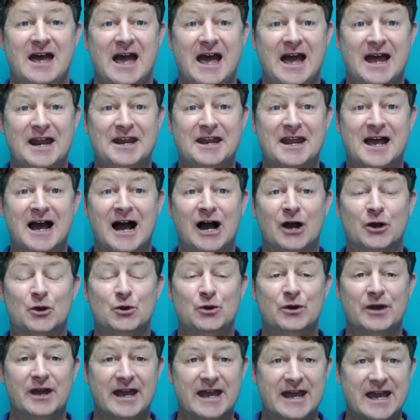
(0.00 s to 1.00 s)
And now
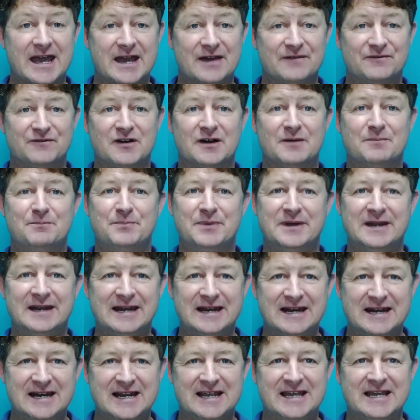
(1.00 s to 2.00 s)
whoever
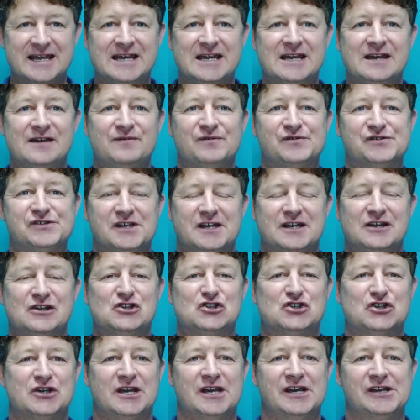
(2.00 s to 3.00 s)
believes in
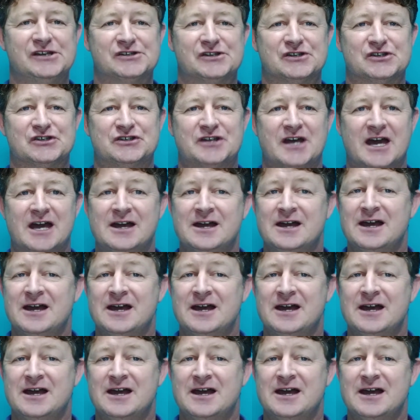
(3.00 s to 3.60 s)
Jesus,